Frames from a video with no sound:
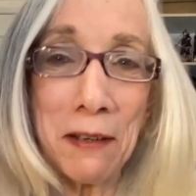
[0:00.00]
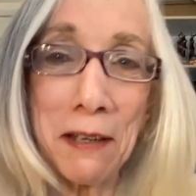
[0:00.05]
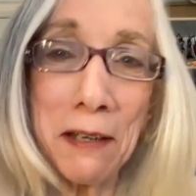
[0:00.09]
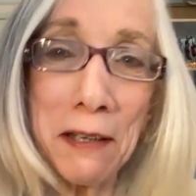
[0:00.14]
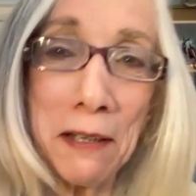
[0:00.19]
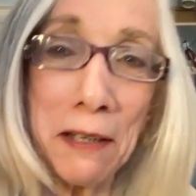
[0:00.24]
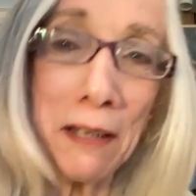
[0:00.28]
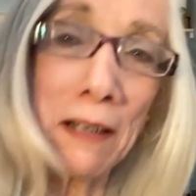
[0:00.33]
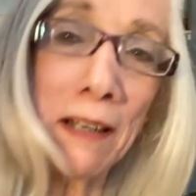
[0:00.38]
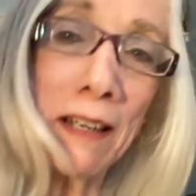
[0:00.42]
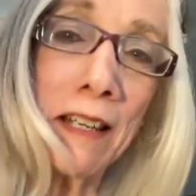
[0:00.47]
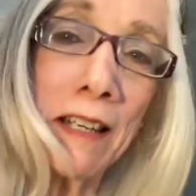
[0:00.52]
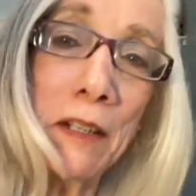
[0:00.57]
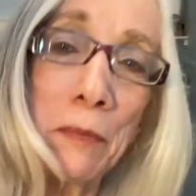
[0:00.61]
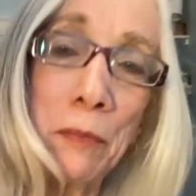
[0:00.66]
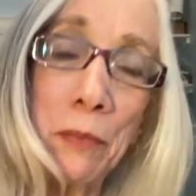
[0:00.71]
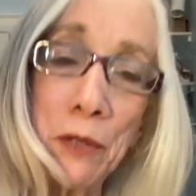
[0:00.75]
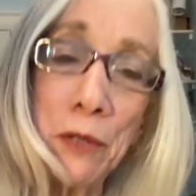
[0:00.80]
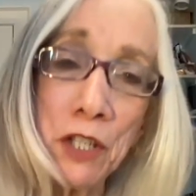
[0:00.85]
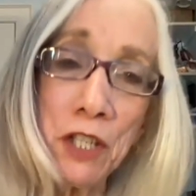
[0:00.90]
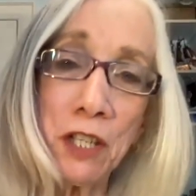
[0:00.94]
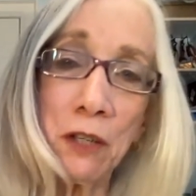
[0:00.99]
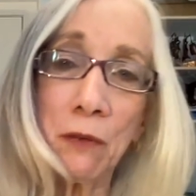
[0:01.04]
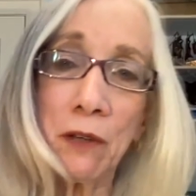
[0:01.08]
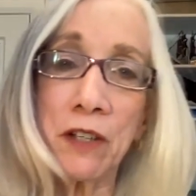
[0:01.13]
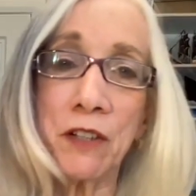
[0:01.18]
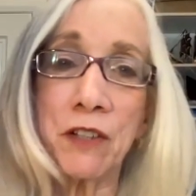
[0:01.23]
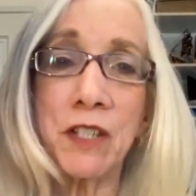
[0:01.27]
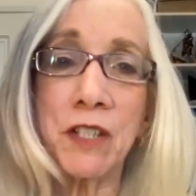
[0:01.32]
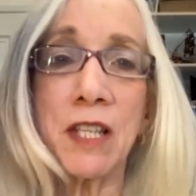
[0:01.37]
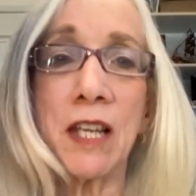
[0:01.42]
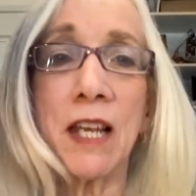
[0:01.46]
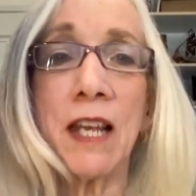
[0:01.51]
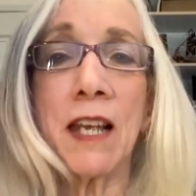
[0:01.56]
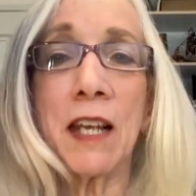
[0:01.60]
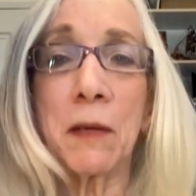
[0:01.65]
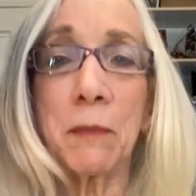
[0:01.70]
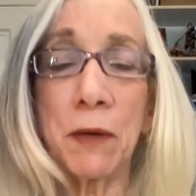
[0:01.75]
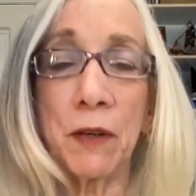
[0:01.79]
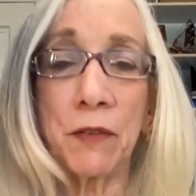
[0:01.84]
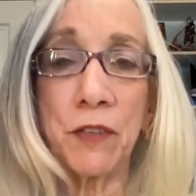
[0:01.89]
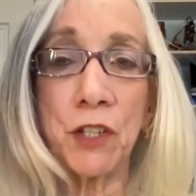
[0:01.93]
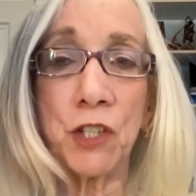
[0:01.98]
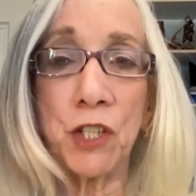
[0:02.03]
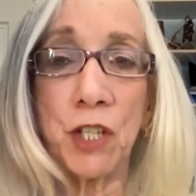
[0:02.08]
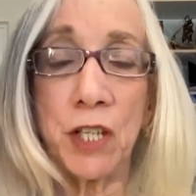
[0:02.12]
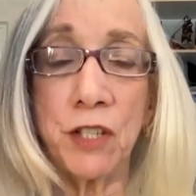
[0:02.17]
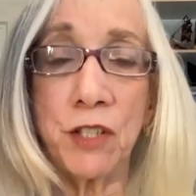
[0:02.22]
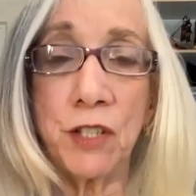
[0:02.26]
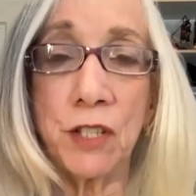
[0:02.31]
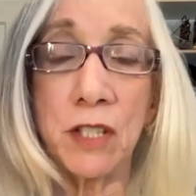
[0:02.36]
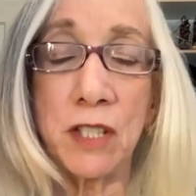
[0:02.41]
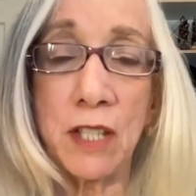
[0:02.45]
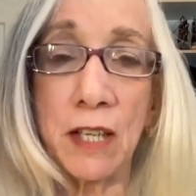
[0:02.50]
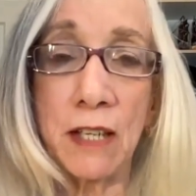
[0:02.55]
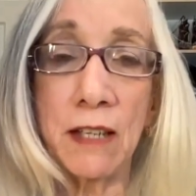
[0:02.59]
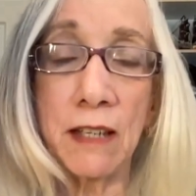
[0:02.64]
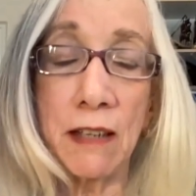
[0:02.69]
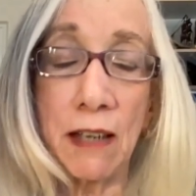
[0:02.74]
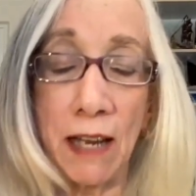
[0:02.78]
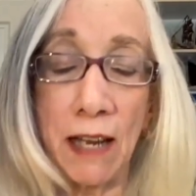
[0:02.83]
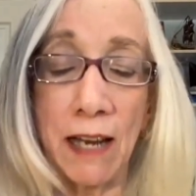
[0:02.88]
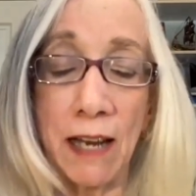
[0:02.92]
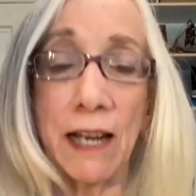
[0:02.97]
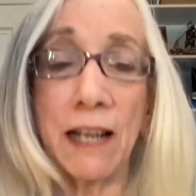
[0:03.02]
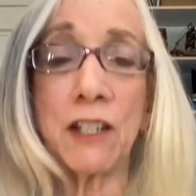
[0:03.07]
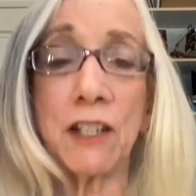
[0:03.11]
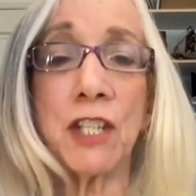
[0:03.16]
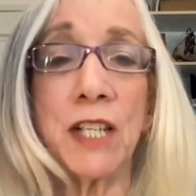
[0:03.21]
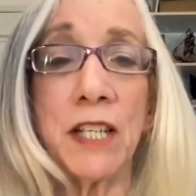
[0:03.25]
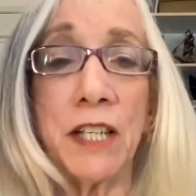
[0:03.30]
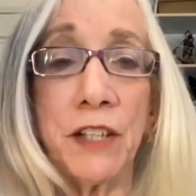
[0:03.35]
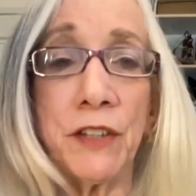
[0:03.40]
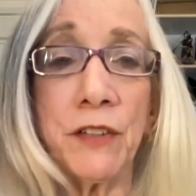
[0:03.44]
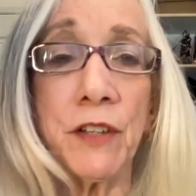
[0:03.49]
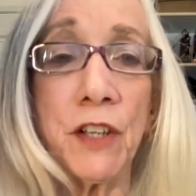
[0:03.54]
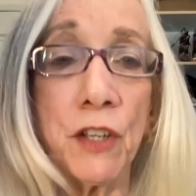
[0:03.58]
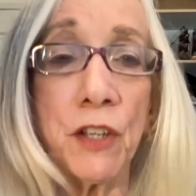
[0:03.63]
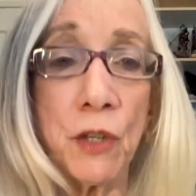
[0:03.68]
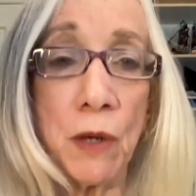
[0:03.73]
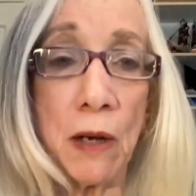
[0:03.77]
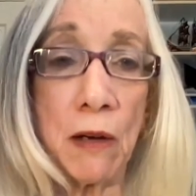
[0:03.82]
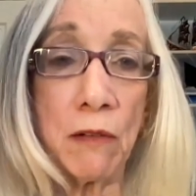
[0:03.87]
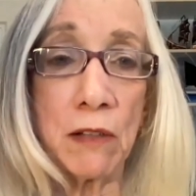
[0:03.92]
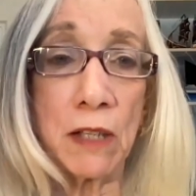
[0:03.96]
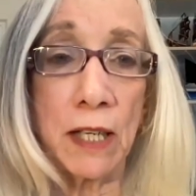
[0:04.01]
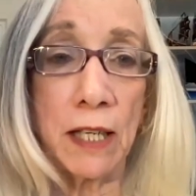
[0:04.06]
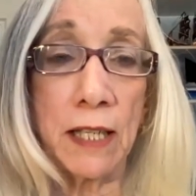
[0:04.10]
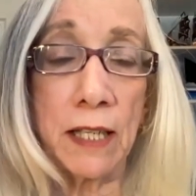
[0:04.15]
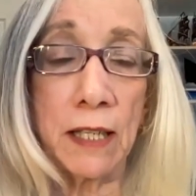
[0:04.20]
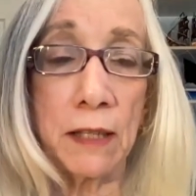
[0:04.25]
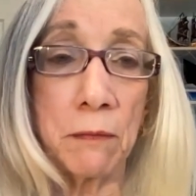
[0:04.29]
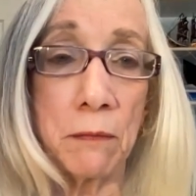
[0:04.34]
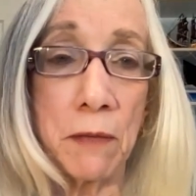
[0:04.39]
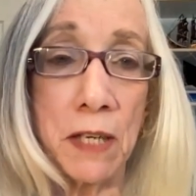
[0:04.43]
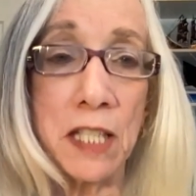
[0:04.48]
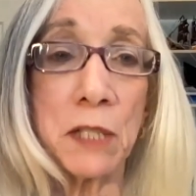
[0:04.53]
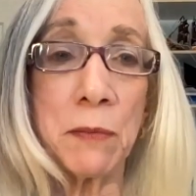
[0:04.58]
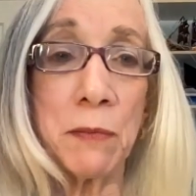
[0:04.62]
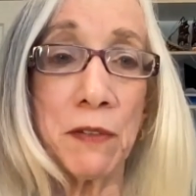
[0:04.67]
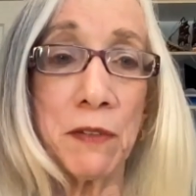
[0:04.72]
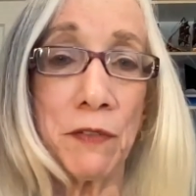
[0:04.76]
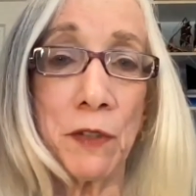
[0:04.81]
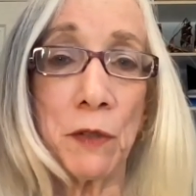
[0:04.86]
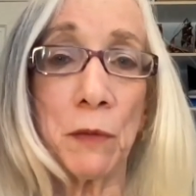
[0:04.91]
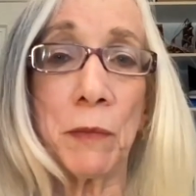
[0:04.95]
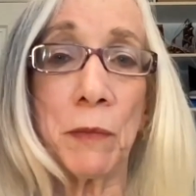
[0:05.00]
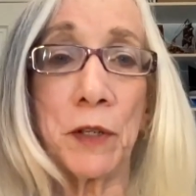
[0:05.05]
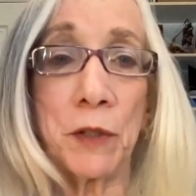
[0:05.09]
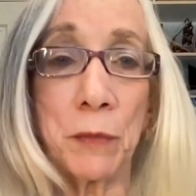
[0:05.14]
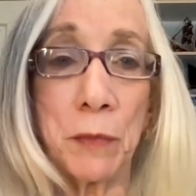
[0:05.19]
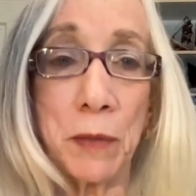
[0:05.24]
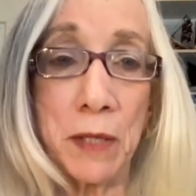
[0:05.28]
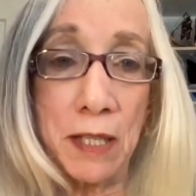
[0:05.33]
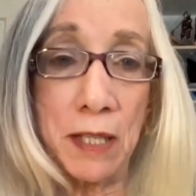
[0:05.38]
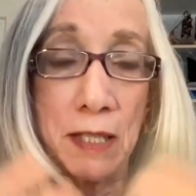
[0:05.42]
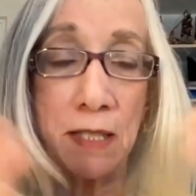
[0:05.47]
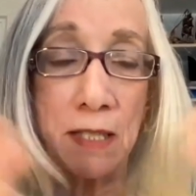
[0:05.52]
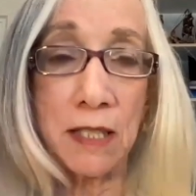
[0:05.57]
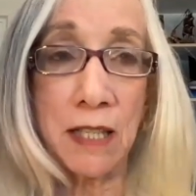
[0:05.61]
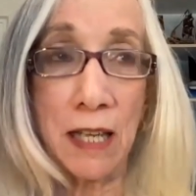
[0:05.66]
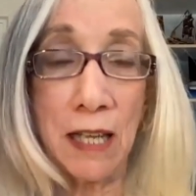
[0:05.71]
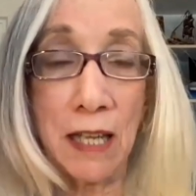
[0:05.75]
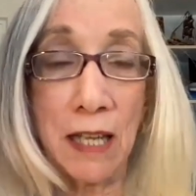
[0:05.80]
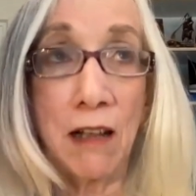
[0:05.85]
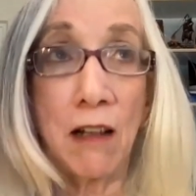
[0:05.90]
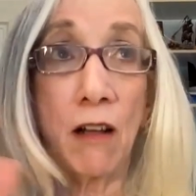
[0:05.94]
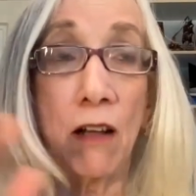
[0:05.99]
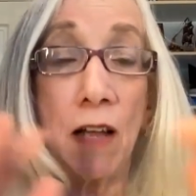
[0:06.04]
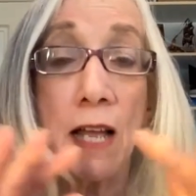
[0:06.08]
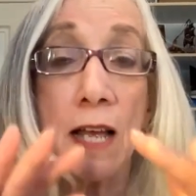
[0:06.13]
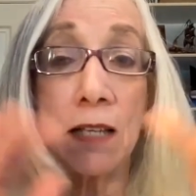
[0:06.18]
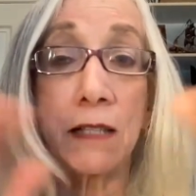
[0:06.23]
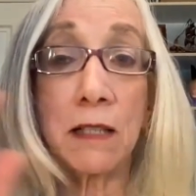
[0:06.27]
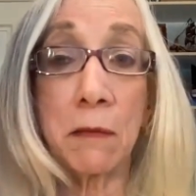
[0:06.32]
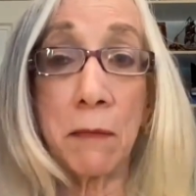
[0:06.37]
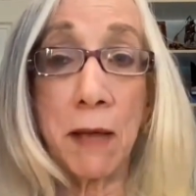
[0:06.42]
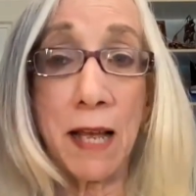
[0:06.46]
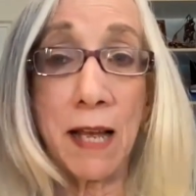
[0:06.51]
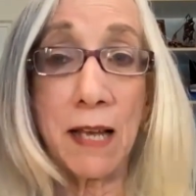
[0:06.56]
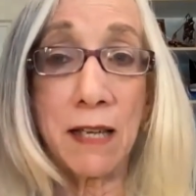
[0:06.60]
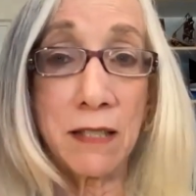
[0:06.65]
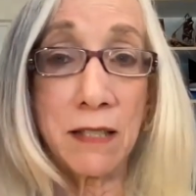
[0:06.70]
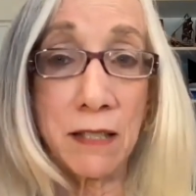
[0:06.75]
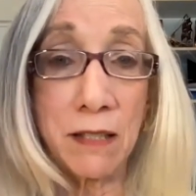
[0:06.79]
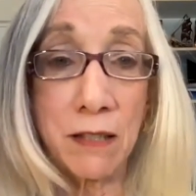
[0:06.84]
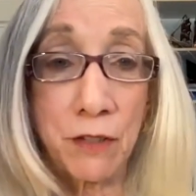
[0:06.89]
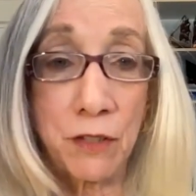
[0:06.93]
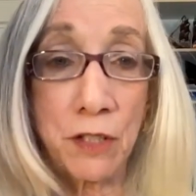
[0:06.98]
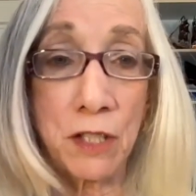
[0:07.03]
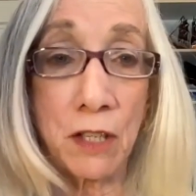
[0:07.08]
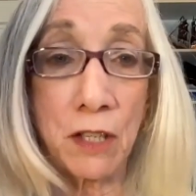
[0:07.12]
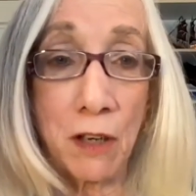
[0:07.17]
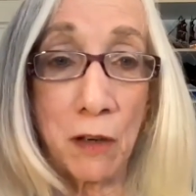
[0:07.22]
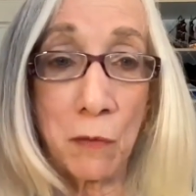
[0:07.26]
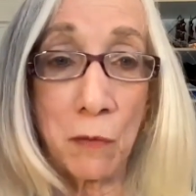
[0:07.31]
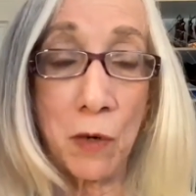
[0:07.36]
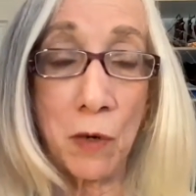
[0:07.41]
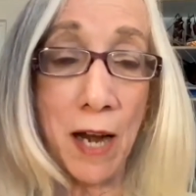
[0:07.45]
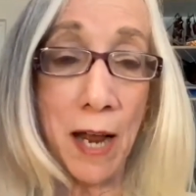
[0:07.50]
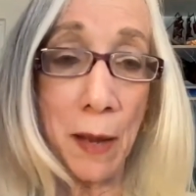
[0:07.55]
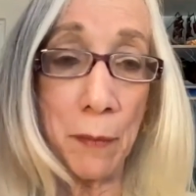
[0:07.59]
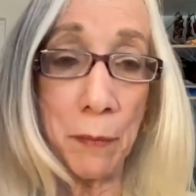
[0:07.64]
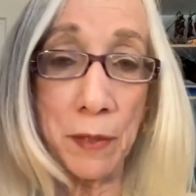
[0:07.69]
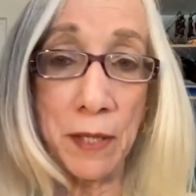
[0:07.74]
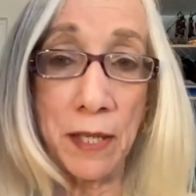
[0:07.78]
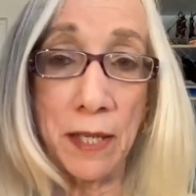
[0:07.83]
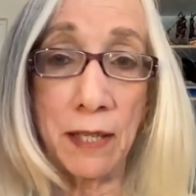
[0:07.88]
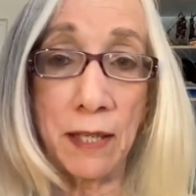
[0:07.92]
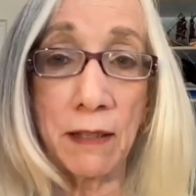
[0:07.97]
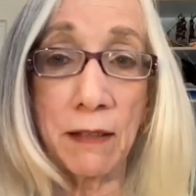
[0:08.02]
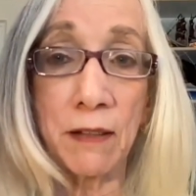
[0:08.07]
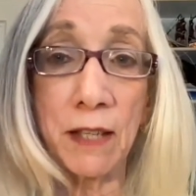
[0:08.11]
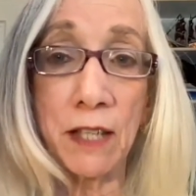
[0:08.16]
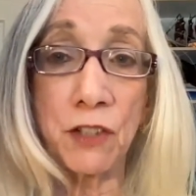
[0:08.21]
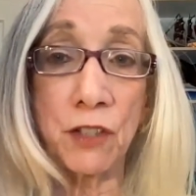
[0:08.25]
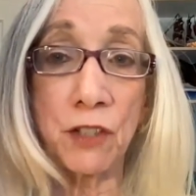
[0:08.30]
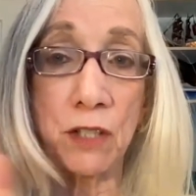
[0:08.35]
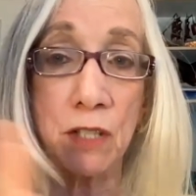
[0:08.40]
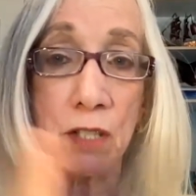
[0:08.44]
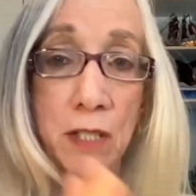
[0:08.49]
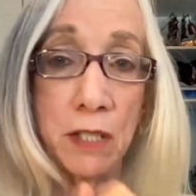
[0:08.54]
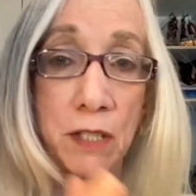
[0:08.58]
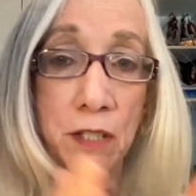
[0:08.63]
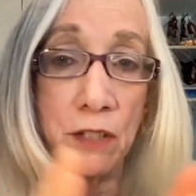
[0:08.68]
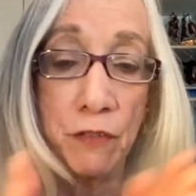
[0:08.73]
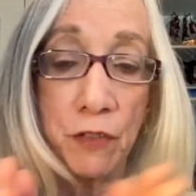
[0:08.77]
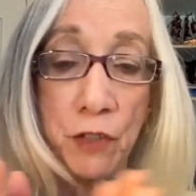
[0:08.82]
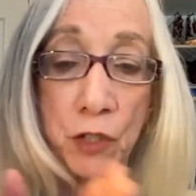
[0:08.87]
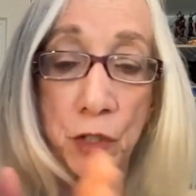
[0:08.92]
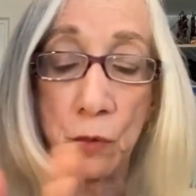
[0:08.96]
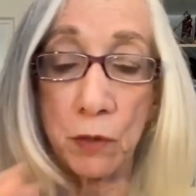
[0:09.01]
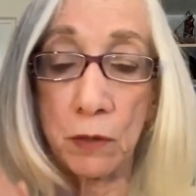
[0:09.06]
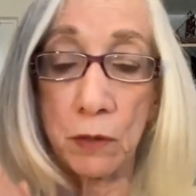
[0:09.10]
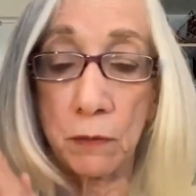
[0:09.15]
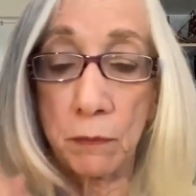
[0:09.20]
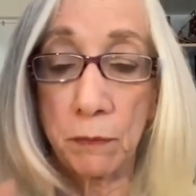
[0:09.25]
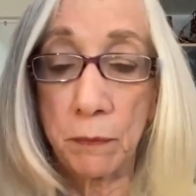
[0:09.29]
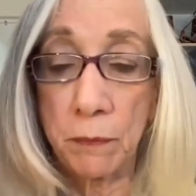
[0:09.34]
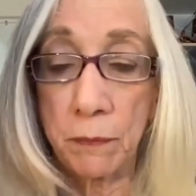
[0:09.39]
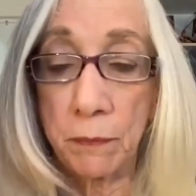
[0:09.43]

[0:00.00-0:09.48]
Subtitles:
I can appreciate what you're saying about the changes, and actually hearing you outline it makes me feel better, because as a mass, there's a lot more happening than just individual